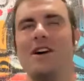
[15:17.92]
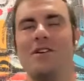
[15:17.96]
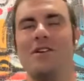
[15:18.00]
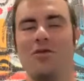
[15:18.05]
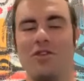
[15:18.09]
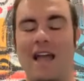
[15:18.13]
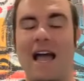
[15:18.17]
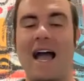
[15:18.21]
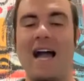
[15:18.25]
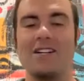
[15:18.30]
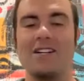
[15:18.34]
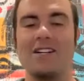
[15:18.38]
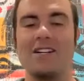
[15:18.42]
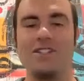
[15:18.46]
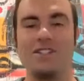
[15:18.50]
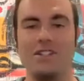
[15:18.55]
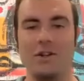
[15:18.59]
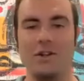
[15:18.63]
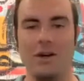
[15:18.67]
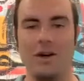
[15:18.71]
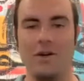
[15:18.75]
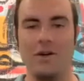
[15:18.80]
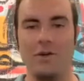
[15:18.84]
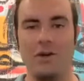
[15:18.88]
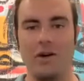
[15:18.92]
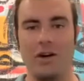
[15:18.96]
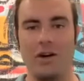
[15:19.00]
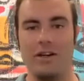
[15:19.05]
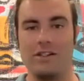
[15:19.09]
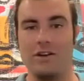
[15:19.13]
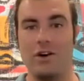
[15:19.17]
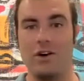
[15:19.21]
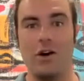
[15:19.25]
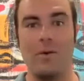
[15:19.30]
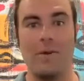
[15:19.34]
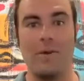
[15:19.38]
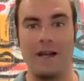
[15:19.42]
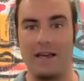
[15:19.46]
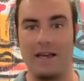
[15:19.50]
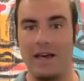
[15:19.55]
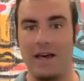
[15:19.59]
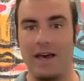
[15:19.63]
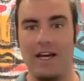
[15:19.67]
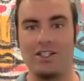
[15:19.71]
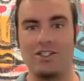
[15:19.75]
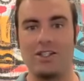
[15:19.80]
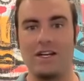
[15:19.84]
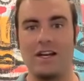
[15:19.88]
reaction to it, where it's, oh my
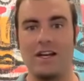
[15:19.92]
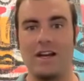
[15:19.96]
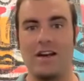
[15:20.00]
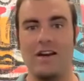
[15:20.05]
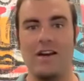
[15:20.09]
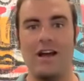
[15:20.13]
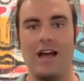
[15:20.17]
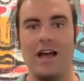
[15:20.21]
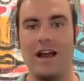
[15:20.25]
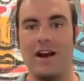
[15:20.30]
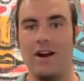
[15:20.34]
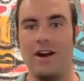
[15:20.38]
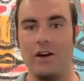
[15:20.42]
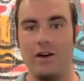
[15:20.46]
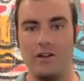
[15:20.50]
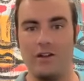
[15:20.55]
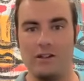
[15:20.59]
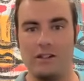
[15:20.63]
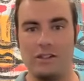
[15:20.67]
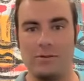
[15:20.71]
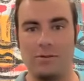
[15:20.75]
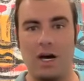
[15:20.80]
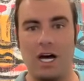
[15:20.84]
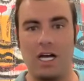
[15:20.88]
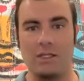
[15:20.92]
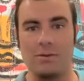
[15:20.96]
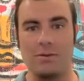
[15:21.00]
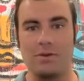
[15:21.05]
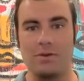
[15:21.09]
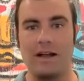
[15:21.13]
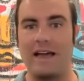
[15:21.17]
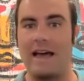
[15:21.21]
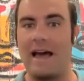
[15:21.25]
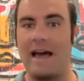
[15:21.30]
gosh, I didn't know this is possible.